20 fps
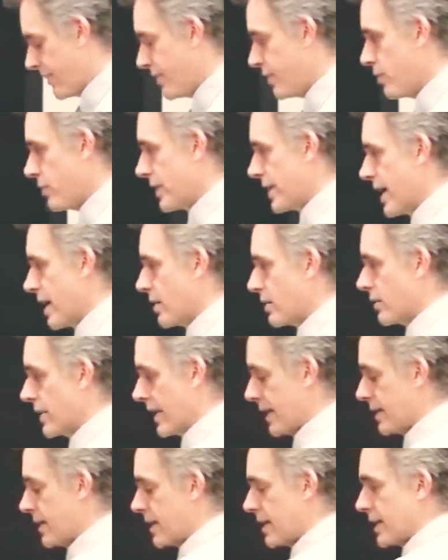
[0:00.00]
if you encounter
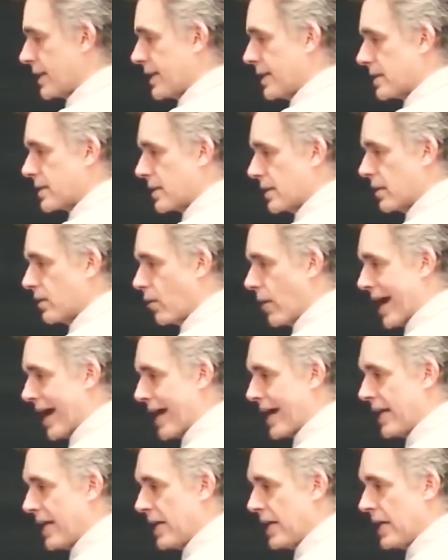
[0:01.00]
anything that gets in the
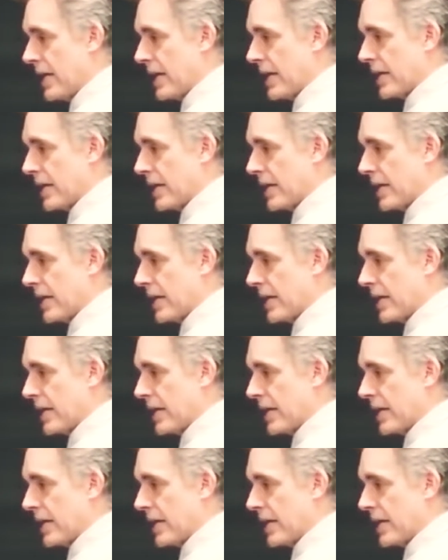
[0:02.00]
way,